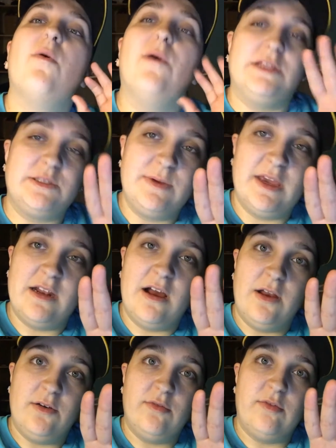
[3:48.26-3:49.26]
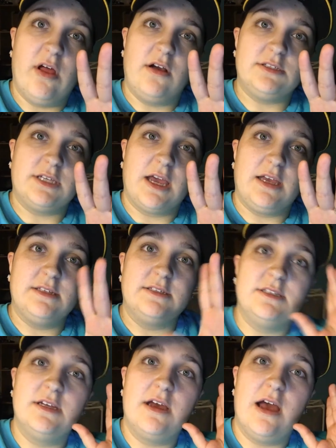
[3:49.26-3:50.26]
Once we hit a hundred vlogs, guys,
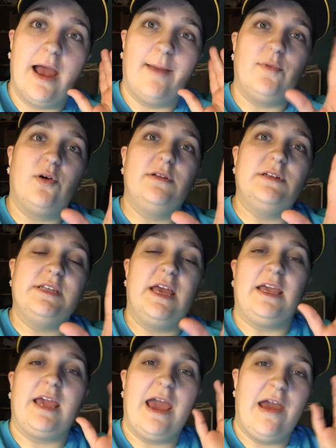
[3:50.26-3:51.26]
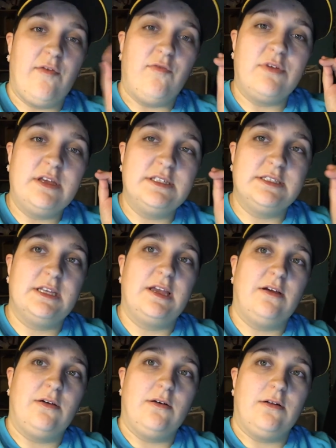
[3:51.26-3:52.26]
I'm going to take every
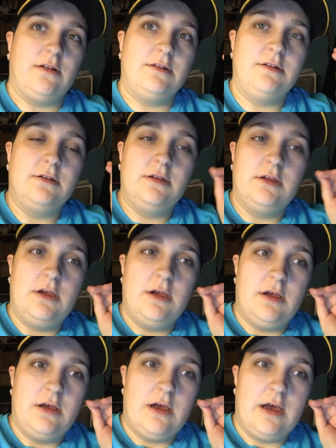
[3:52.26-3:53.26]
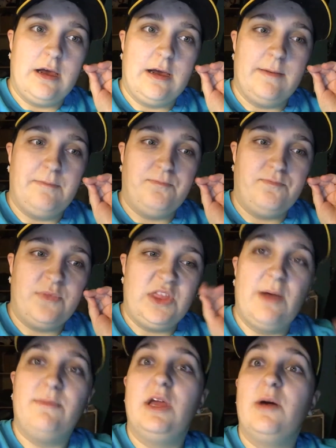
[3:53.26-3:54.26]
single um,
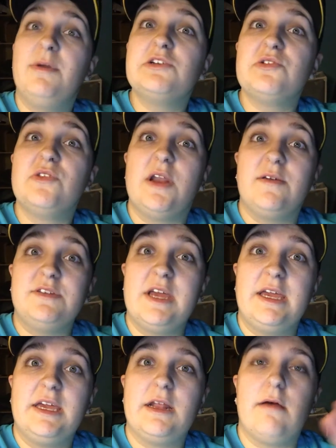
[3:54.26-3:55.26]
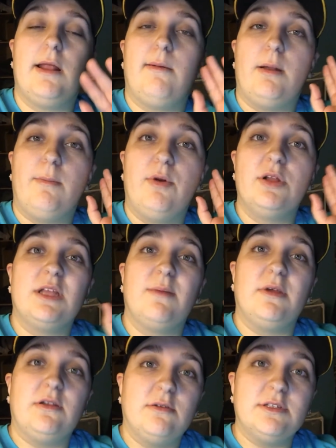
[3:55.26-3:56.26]
thumbnail picture that I've taken, and I'm going to put them
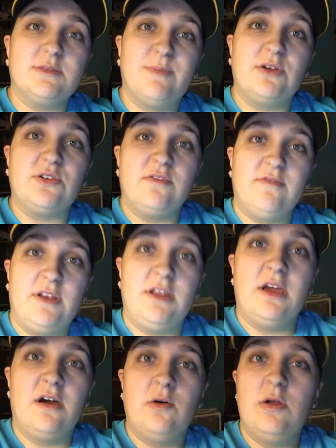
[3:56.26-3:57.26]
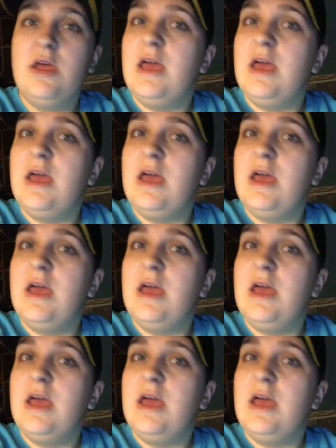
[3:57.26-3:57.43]
into a special video.